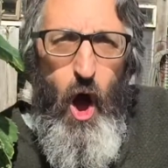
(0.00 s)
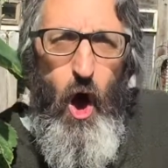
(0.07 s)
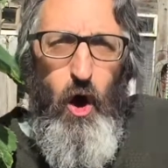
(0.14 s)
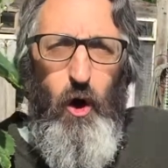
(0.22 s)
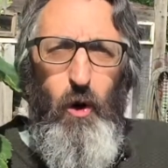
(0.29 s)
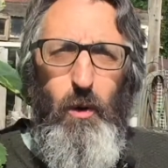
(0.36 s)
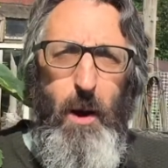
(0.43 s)

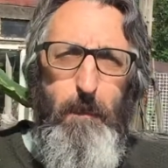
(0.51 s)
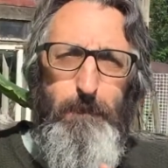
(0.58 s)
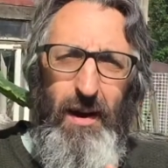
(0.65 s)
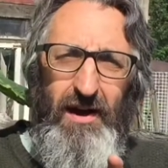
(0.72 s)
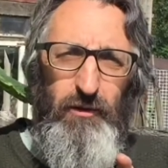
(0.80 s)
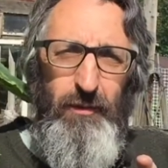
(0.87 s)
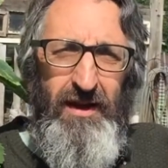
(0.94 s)
Oh,
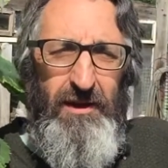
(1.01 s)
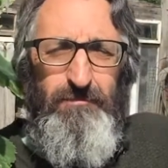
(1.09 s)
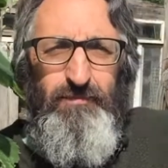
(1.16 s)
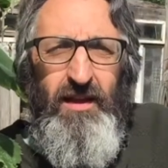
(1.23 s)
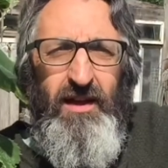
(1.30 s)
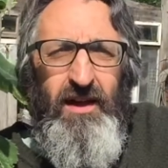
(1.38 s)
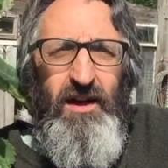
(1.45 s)
by the way,
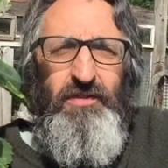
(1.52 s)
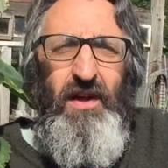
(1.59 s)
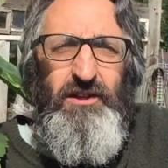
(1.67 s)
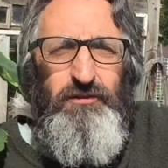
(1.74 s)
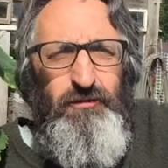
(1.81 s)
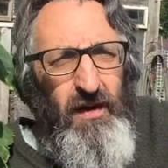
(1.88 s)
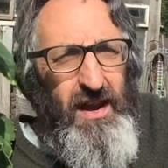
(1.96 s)
thanks
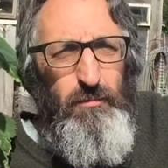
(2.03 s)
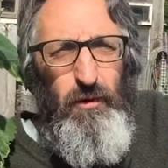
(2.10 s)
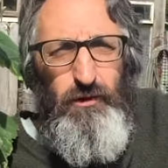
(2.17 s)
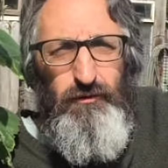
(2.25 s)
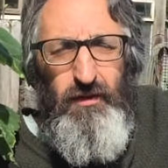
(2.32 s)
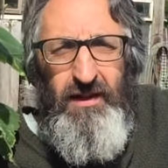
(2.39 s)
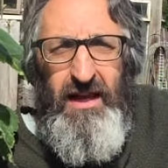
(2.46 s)
very much
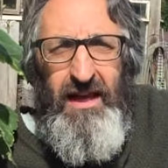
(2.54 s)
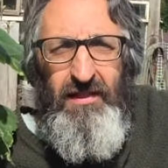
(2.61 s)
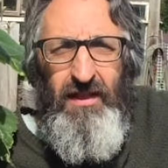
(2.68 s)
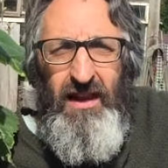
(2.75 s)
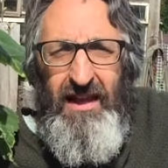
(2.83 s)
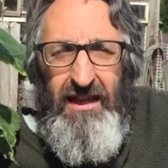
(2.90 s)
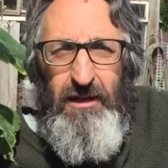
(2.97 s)
for clicking the
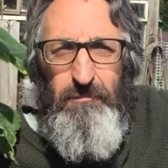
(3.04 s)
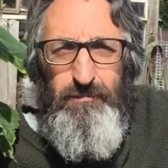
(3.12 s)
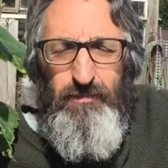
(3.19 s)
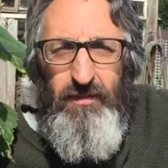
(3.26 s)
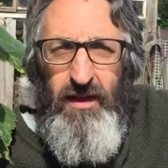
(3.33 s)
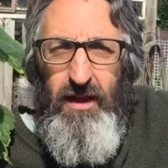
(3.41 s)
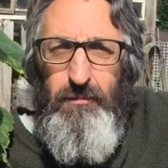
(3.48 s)
link
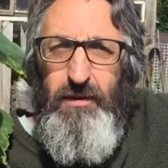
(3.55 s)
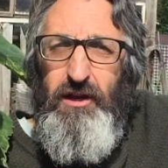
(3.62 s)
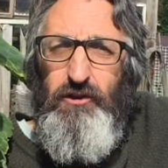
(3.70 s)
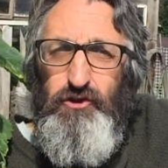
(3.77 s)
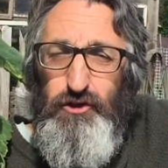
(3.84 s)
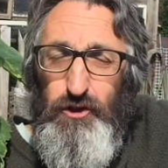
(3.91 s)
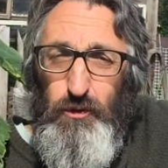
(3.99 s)

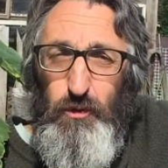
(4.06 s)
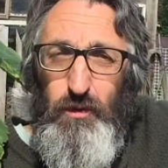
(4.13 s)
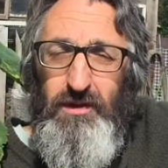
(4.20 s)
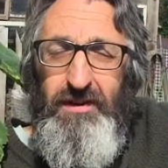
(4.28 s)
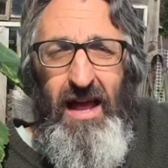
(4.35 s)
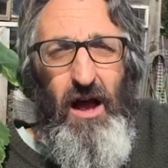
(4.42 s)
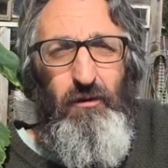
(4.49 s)
because you
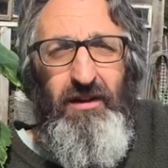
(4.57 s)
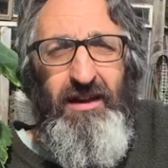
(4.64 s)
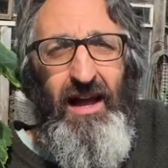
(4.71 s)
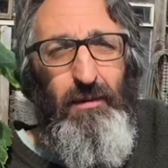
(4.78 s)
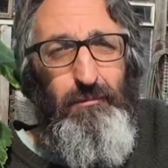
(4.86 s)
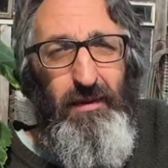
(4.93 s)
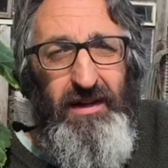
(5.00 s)
now can
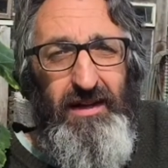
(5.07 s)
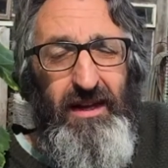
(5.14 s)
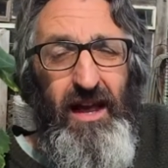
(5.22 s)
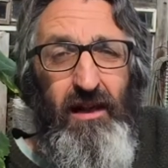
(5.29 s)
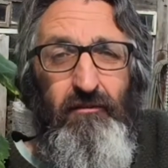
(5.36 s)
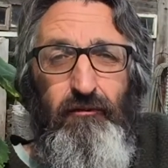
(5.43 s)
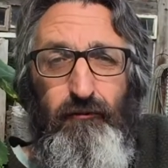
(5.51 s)
get me
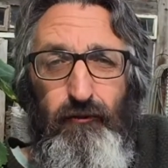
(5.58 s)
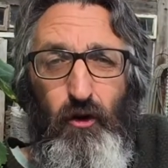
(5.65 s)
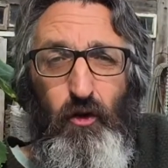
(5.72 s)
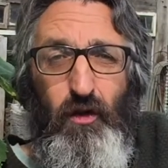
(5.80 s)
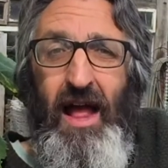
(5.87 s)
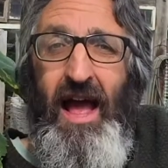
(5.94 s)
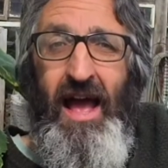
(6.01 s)
in
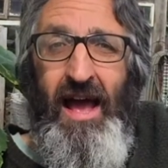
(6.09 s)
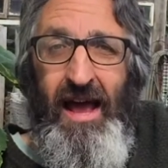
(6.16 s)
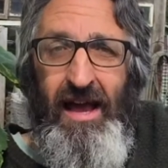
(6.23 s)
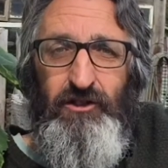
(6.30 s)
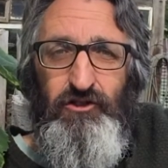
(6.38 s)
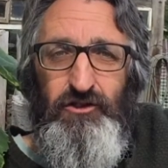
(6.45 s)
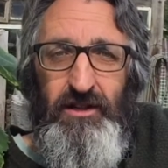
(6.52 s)
full
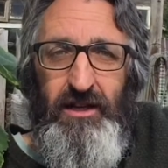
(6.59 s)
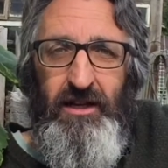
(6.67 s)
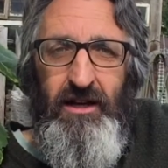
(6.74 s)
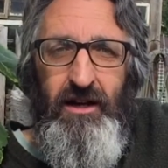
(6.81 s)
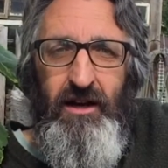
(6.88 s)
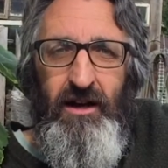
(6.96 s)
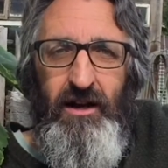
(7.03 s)
HD
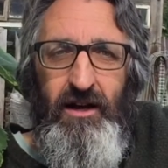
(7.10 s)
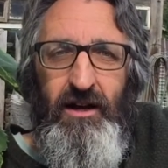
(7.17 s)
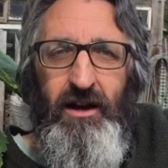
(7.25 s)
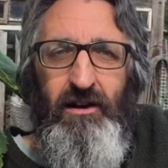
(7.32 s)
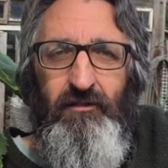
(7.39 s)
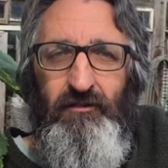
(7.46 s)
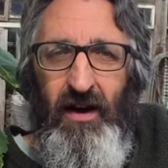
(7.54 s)

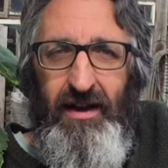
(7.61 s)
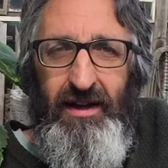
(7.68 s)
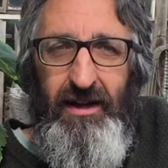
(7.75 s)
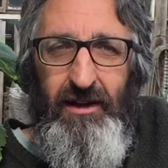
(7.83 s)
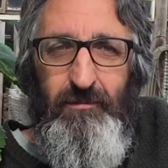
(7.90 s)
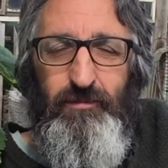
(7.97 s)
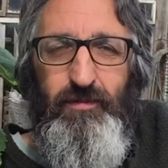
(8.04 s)
via
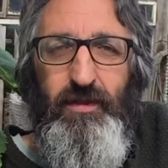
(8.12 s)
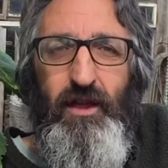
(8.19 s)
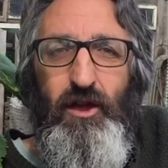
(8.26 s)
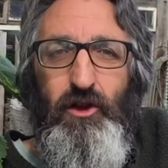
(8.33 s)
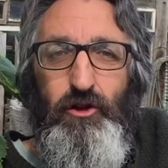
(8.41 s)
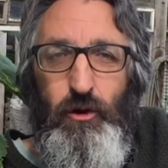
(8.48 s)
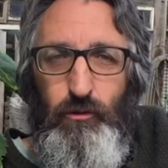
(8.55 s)

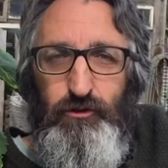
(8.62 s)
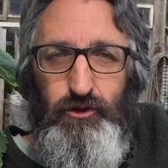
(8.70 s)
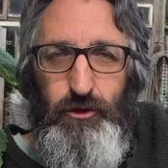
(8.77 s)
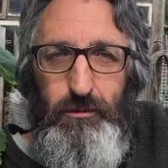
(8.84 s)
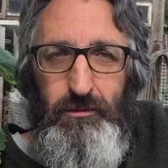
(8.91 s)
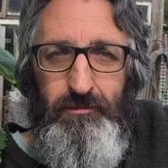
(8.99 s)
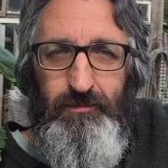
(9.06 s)
YouTube.
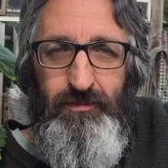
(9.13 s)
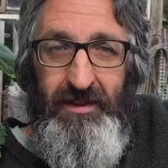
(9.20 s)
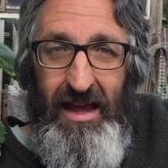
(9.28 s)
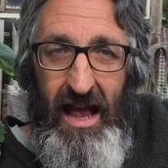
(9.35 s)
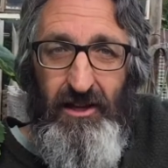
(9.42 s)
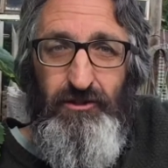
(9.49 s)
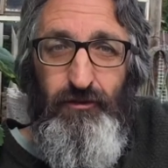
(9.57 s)

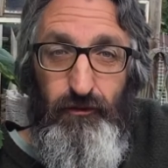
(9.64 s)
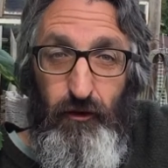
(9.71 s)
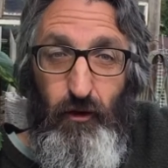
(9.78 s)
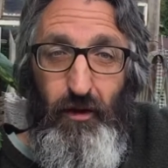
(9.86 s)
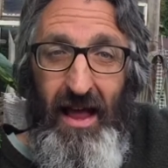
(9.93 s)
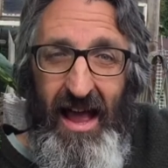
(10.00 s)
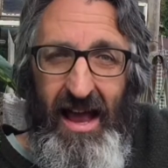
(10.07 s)
Yes,
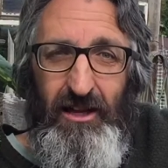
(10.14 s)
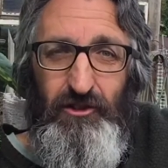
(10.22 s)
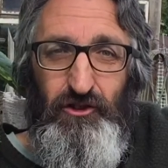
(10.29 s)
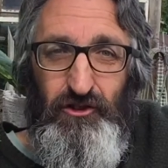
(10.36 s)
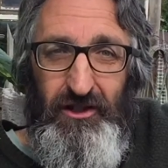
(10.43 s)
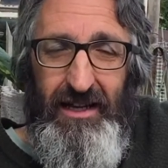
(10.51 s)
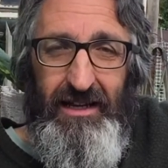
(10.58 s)
full
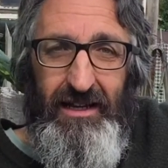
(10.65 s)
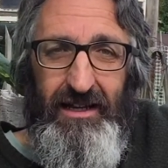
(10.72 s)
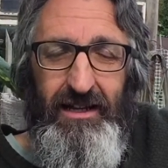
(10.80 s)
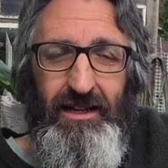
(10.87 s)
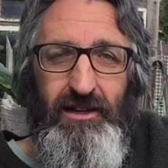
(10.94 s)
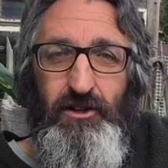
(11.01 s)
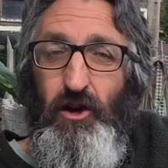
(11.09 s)
HD.
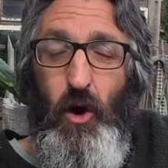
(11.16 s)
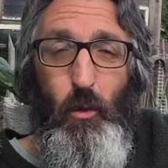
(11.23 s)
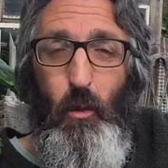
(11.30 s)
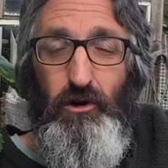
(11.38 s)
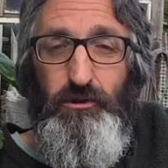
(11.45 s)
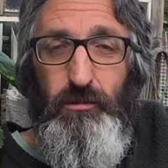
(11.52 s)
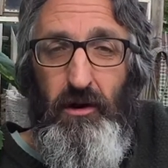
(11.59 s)
You can
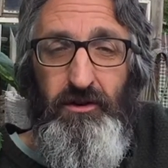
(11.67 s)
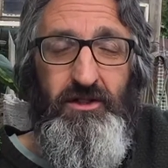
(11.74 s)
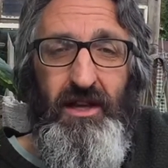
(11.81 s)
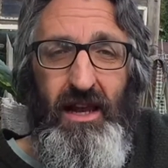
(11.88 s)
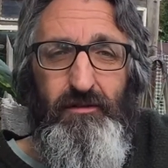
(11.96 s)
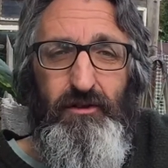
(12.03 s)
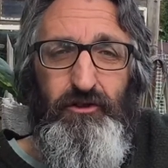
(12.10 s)
watch me on your
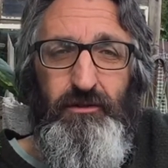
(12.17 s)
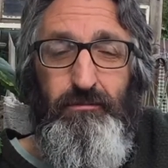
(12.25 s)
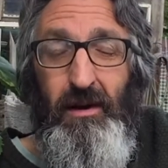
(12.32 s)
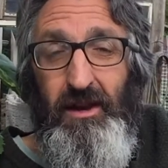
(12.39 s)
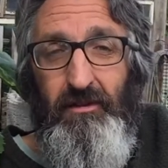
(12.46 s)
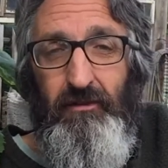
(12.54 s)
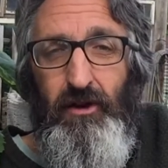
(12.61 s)
television,
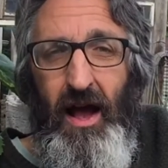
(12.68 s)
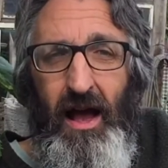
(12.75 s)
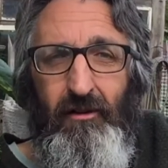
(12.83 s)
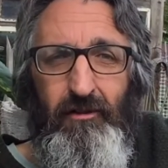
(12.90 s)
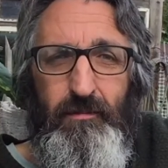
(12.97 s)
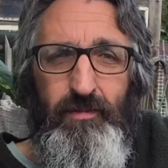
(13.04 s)
many of you have.